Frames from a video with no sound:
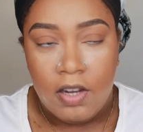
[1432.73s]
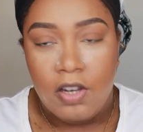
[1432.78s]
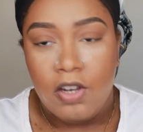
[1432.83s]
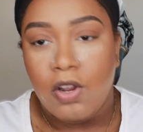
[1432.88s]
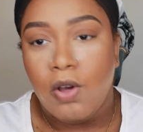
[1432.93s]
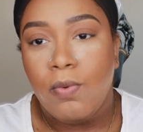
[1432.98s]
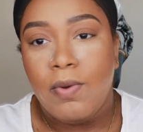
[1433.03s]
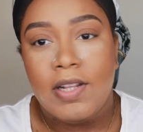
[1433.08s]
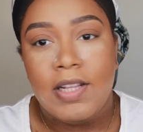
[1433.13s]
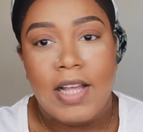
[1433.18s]

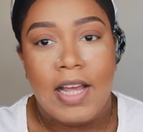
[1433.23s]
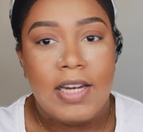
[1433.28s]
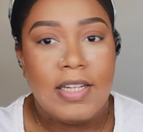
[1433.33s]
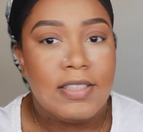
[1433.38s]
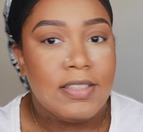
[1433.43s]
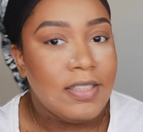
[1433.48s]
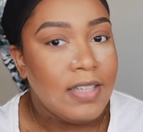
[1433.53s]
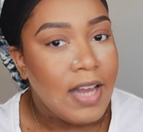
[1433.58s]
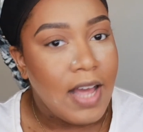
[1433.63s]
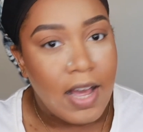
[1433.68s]
knowing that
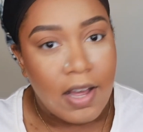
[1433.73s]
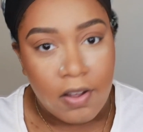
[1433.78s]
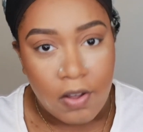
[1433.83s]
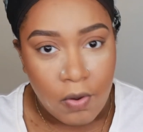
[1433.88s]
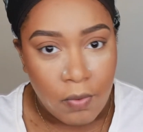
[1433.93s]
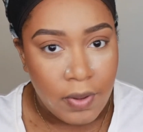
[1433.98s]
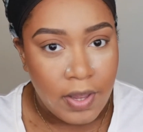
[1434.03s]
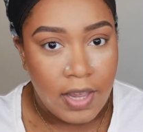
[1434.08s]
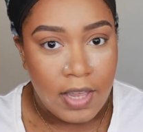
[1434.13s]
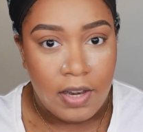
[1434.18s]
it's not
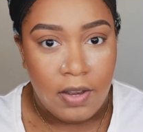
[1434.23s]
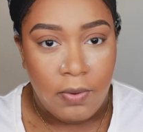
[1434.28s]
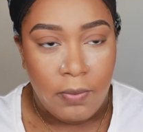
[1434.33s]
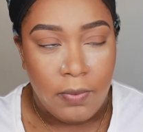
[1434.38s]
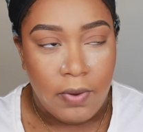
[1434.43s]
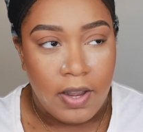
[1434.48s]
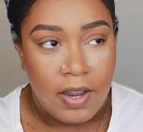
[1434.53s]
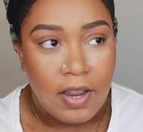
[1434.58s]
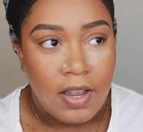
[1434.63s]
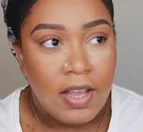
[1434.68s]
going
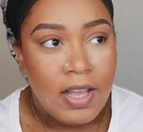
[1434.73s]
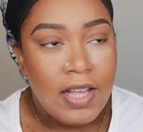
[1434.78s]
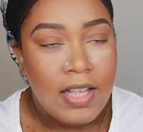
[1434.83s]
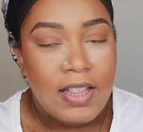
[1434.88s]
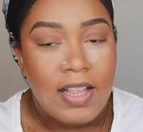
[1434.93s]
anywhere.